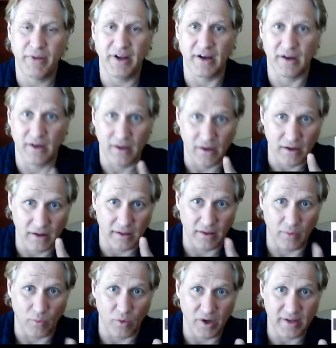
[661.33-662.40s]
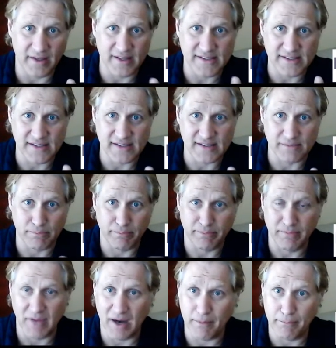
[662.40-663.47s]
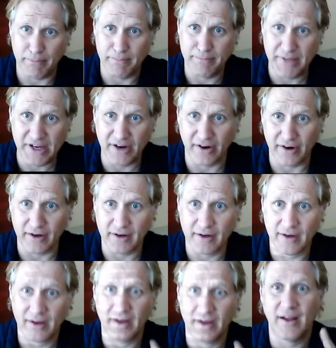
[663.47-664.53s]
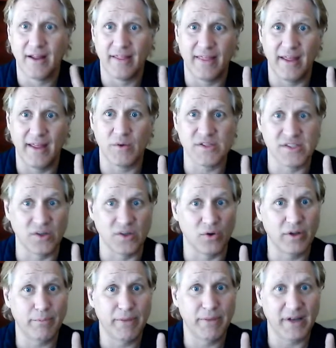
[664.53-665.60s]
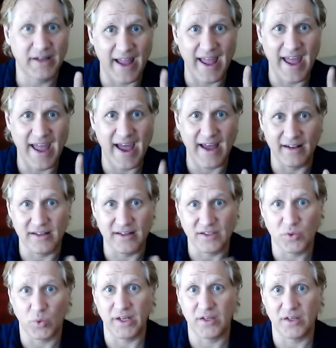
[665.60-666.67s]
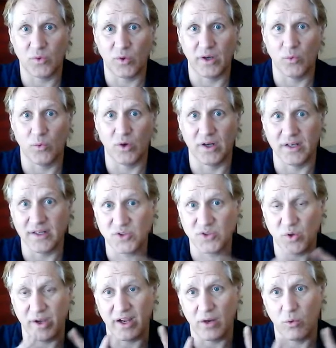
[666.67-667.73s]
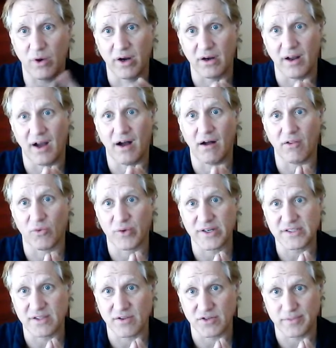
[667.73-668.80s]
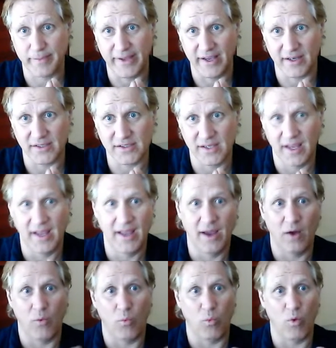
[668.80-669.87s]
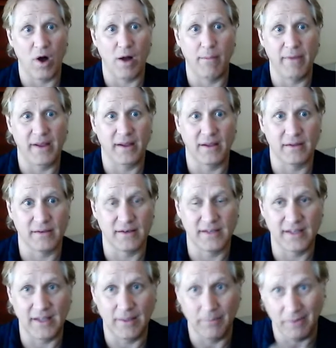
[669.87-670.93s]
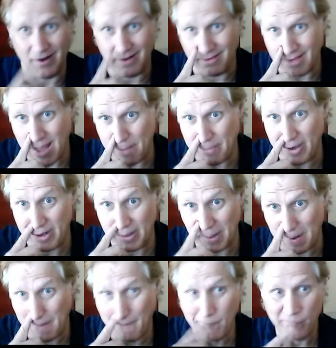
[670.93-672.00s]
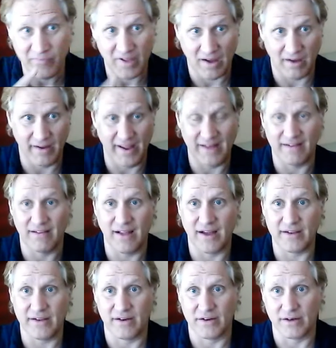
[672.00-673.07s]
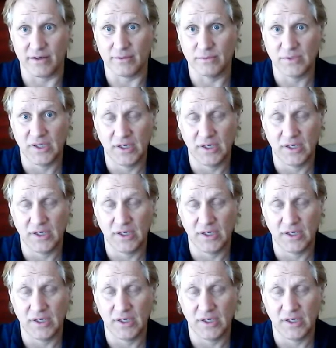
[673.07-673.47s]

pick. The one that says beer, that was the only pick I had in 2021. So I acquired all the rest of those picks while making the team a lot better and a lot younger.